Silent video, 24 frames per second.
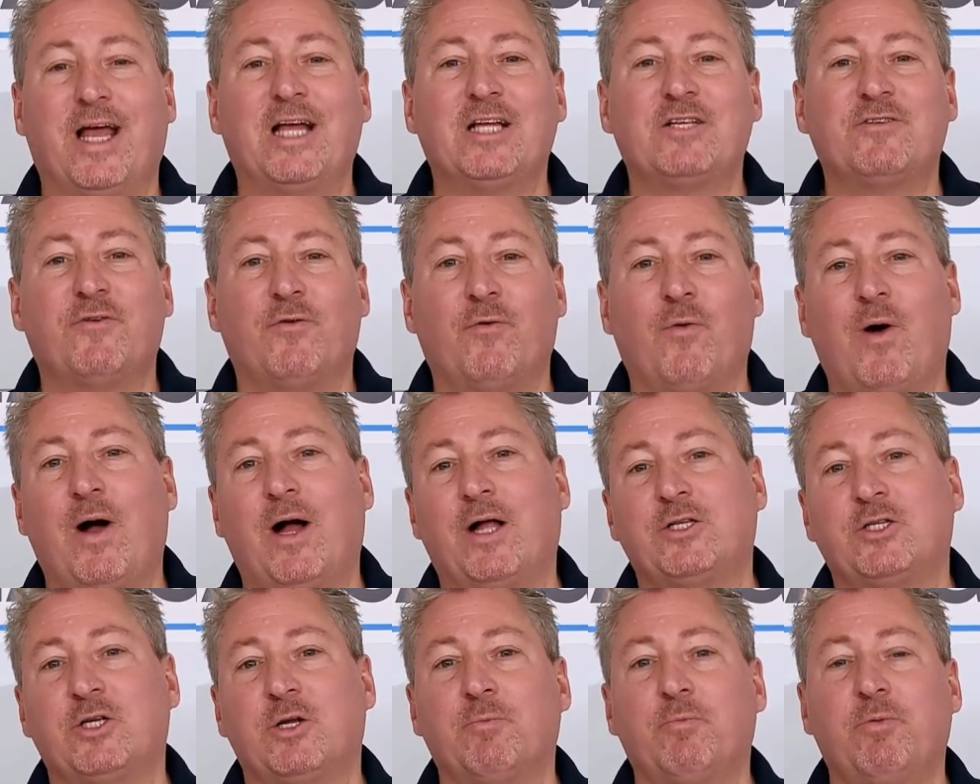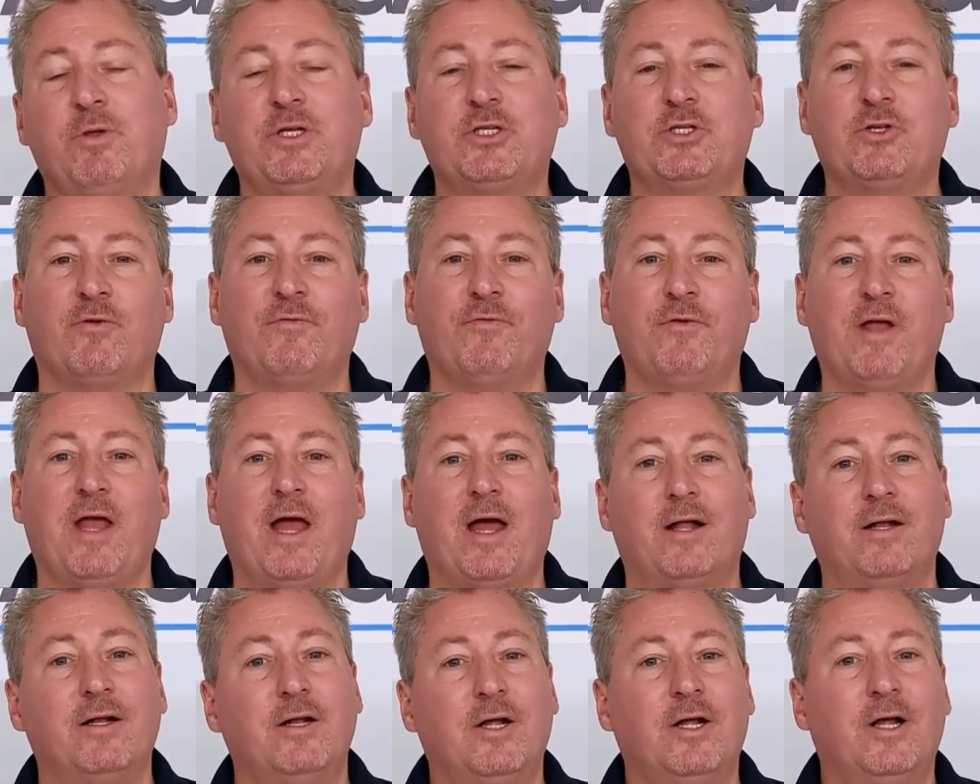Thanks for watching. Please don't
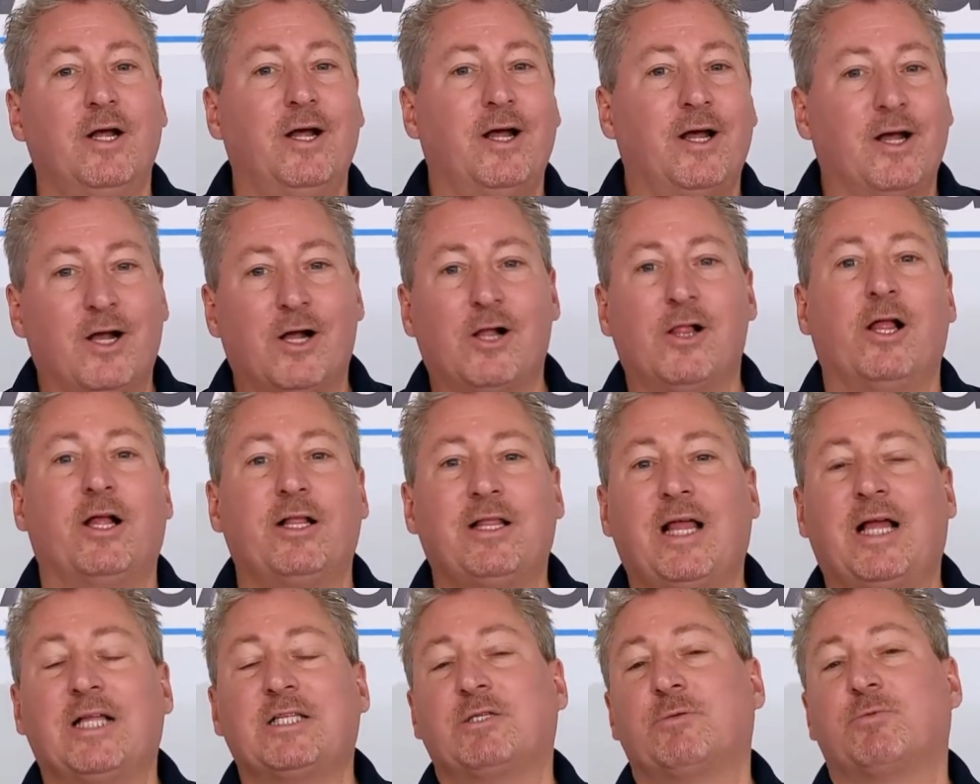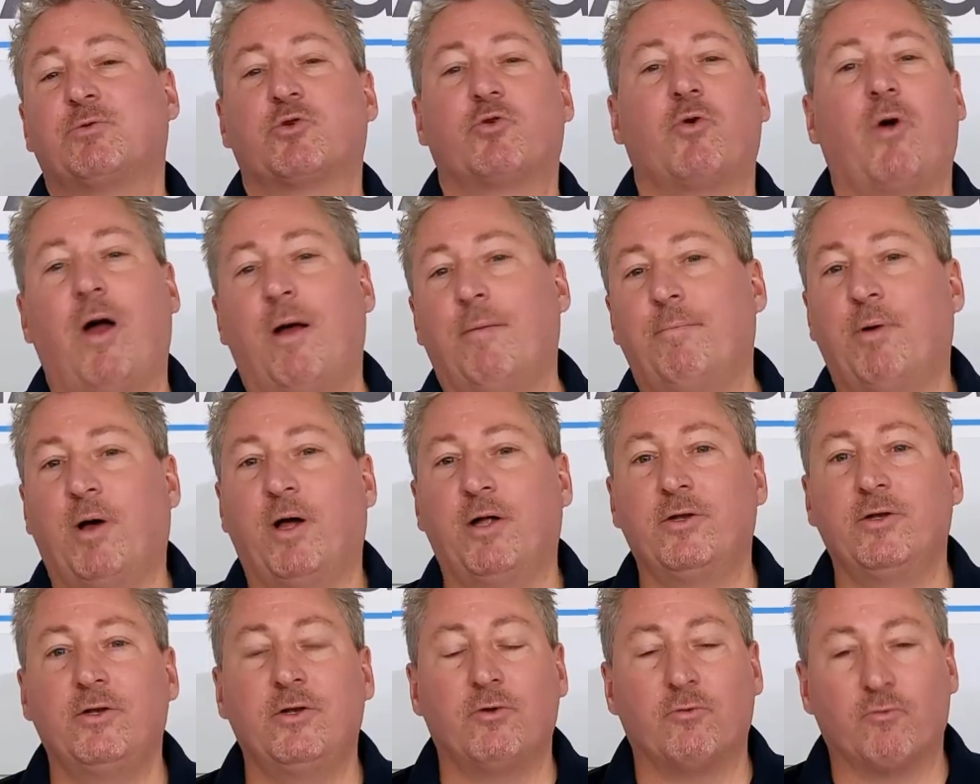forget, click that subscribe
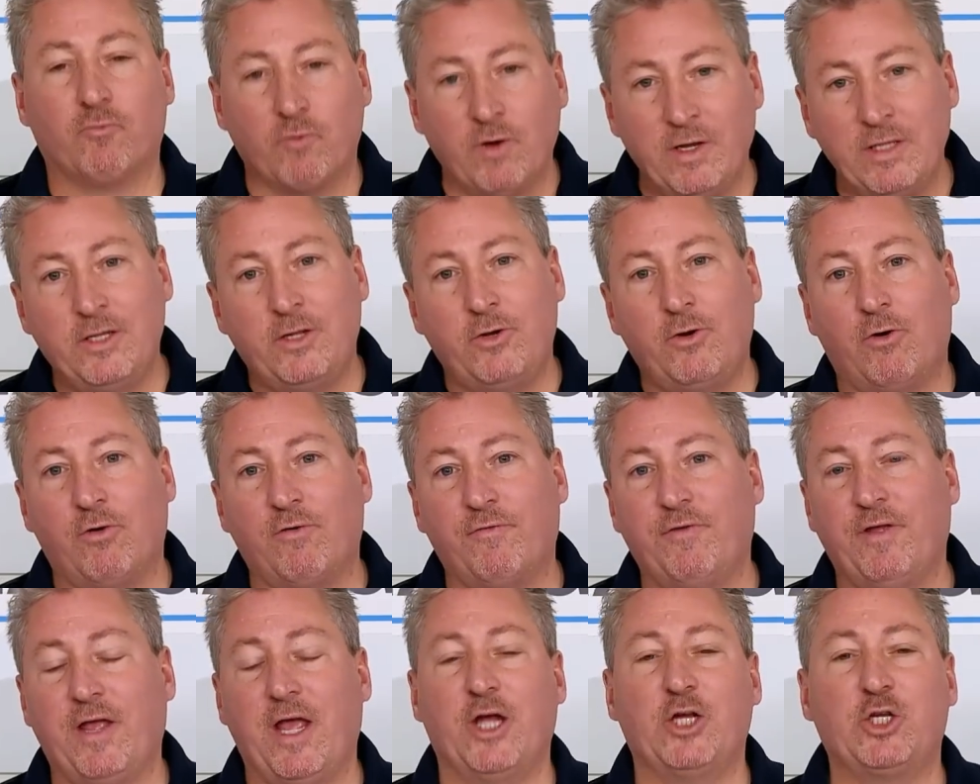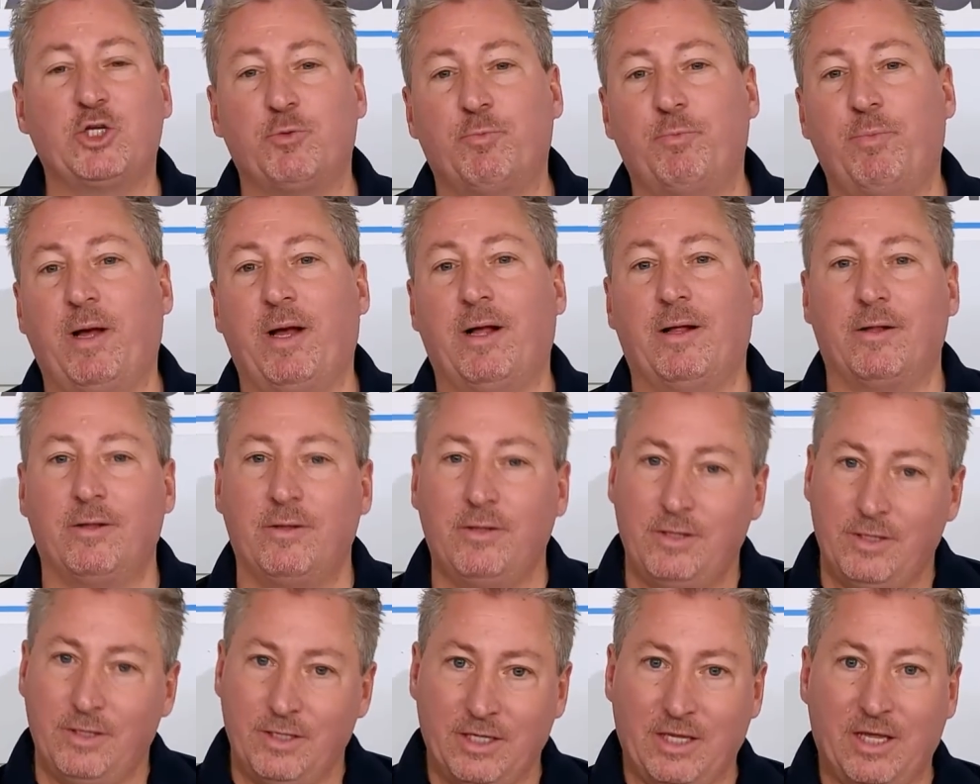button, ring the notification
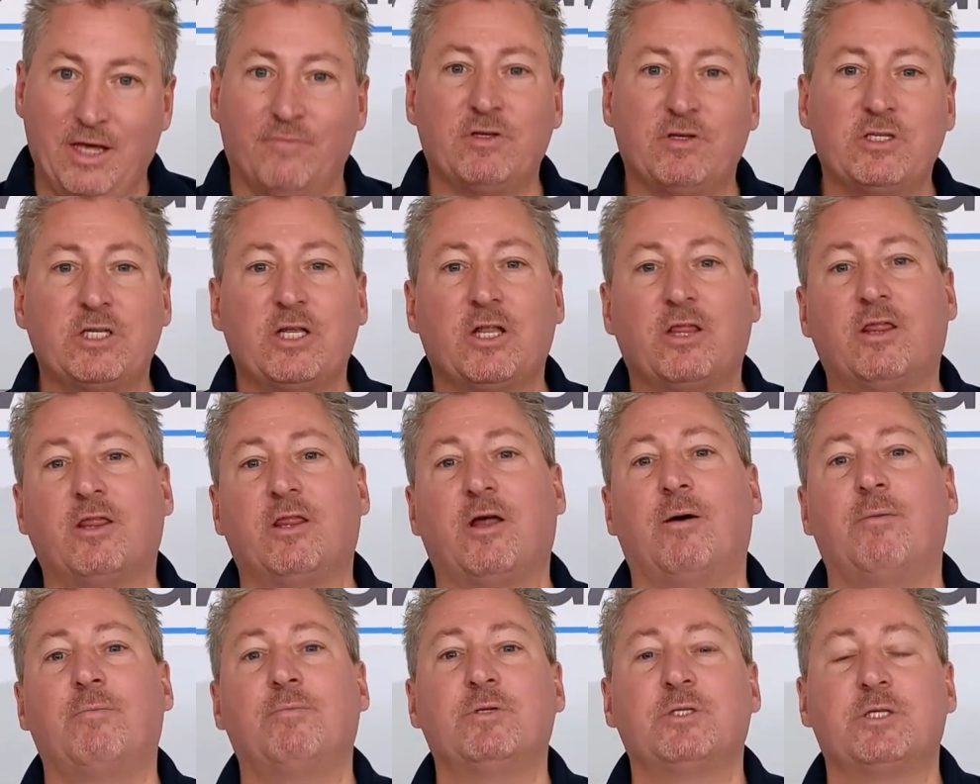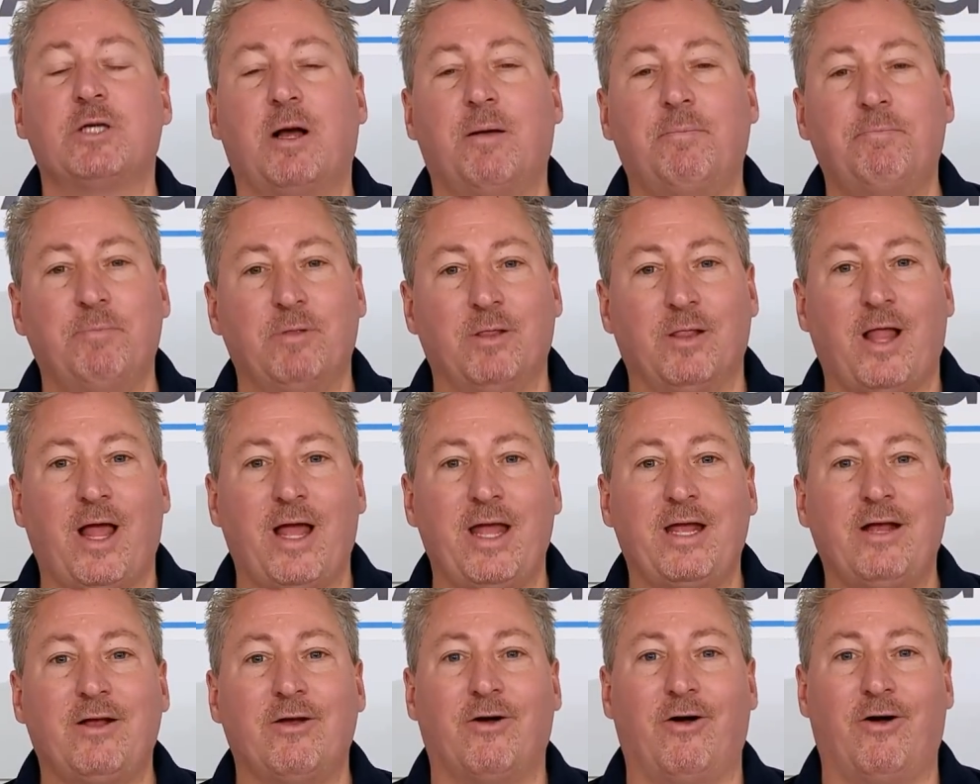bell, give us a thumbs up
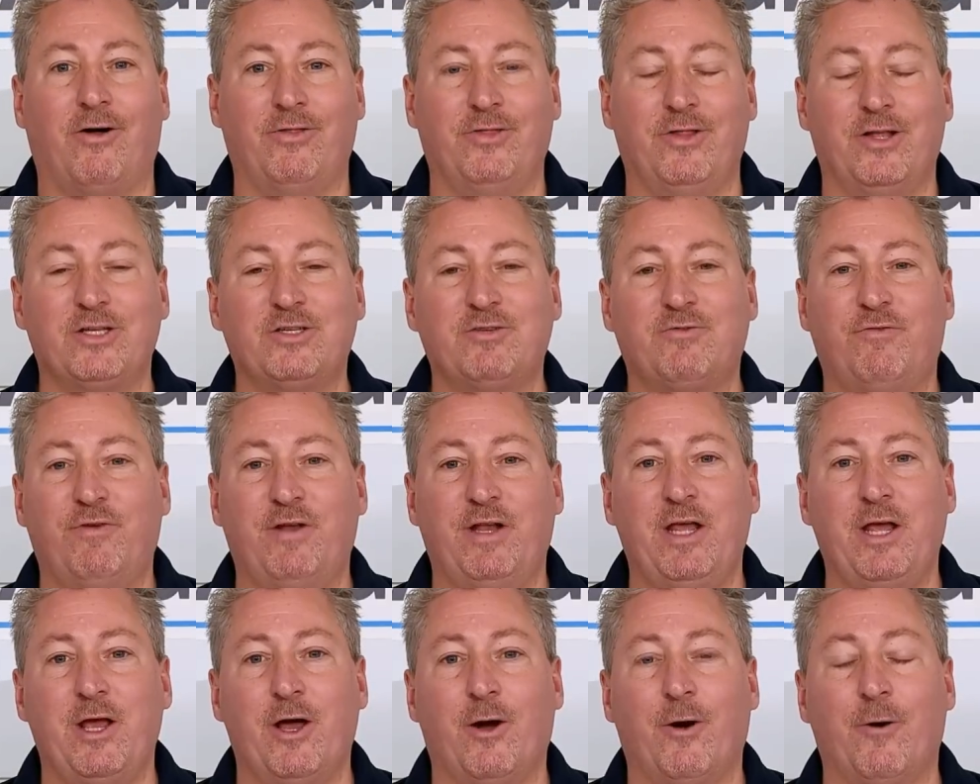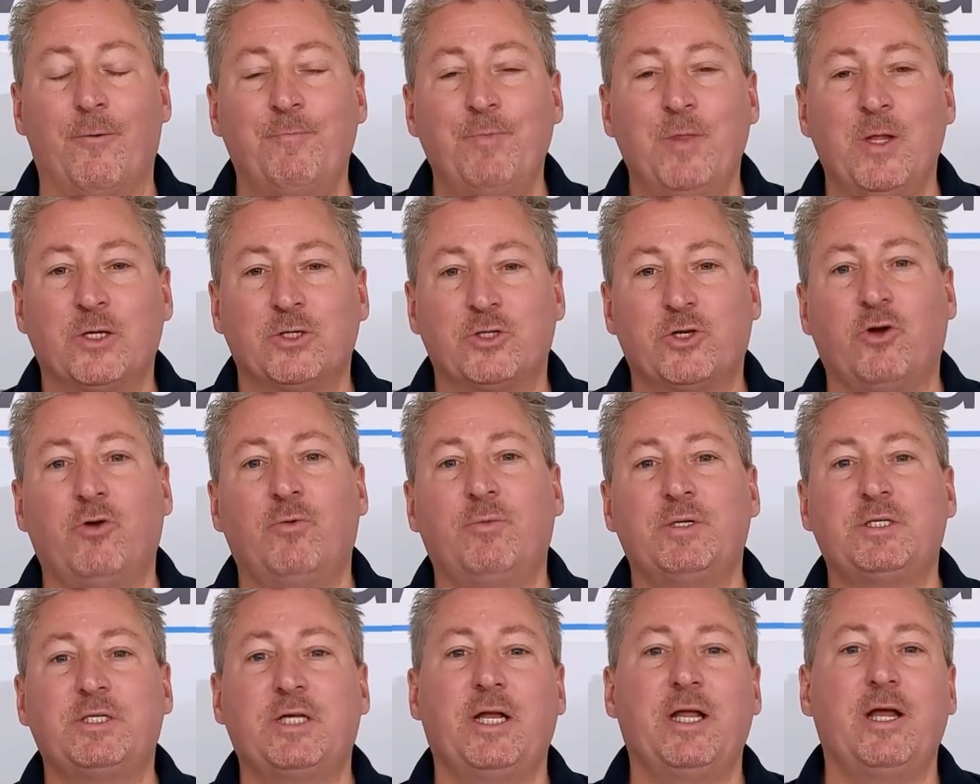like on this video so you
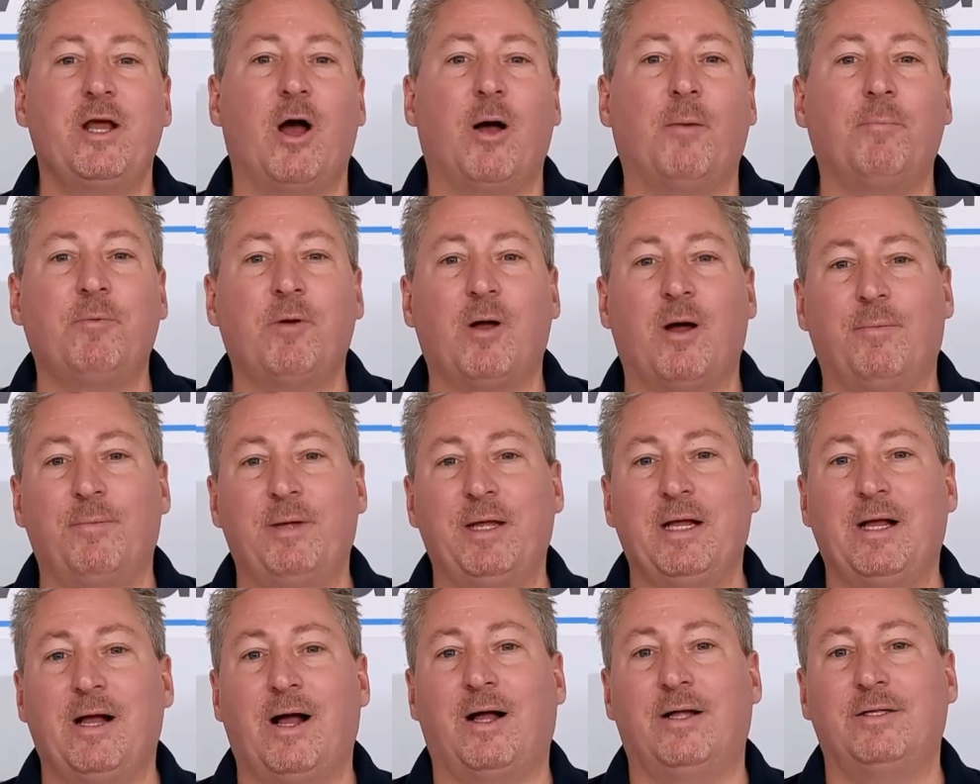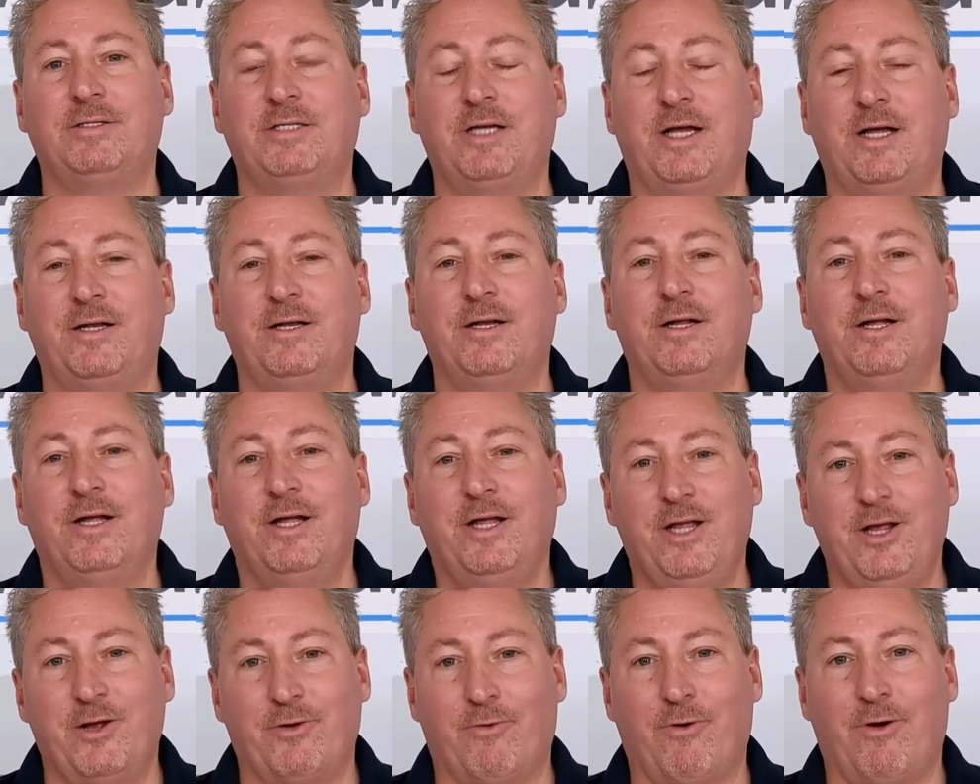don't miss any upcoming content
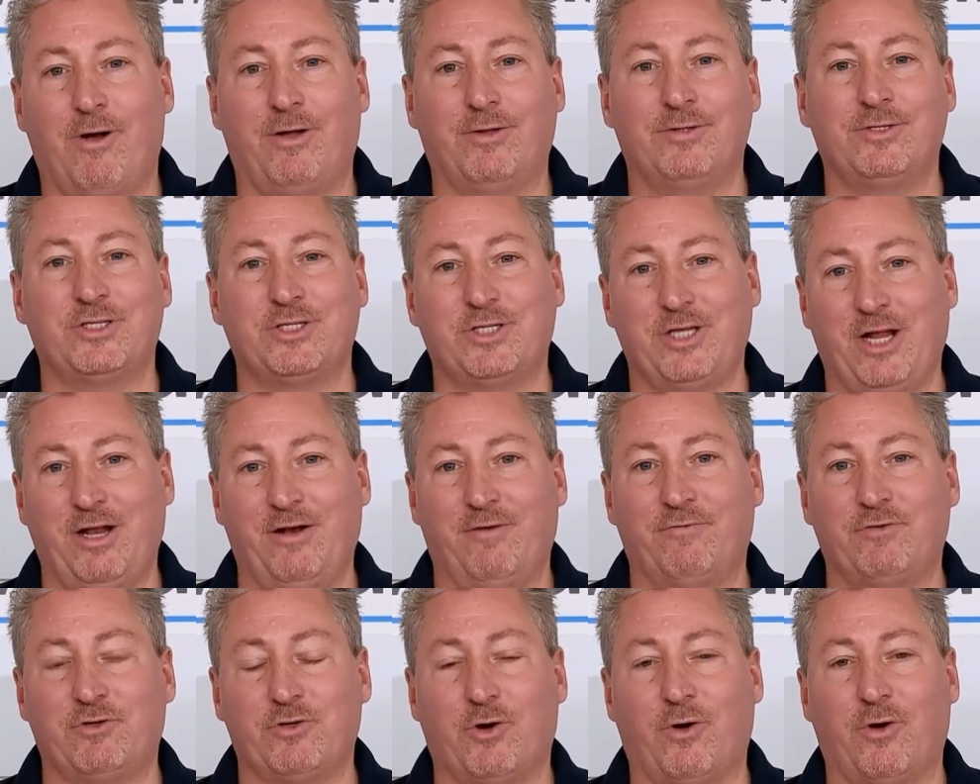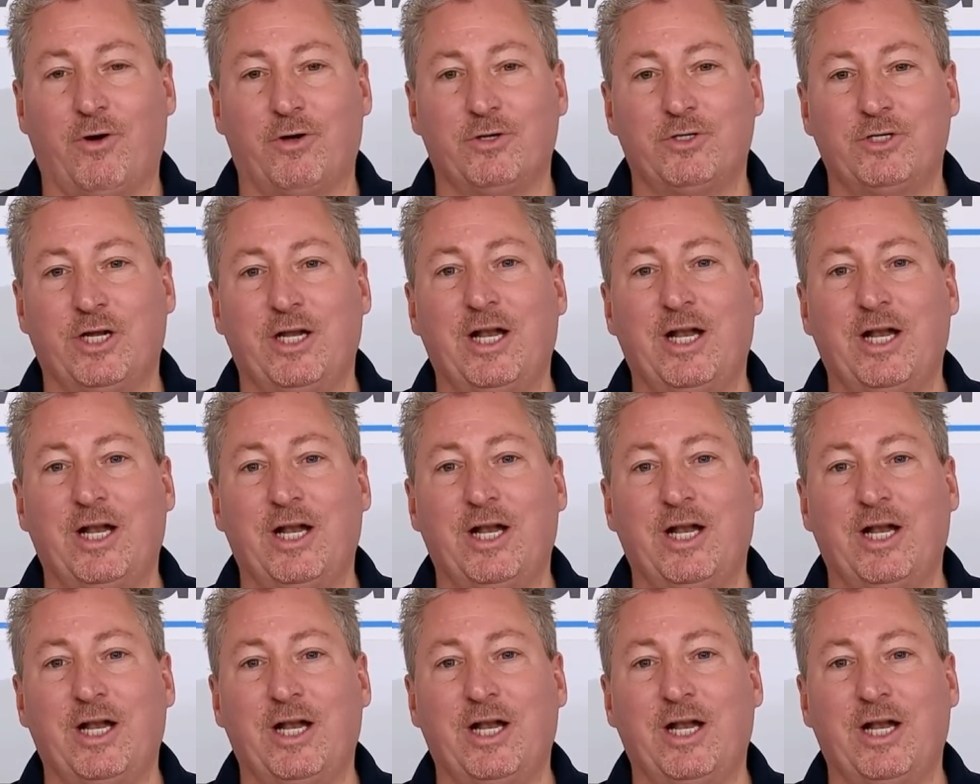here on State of Charge.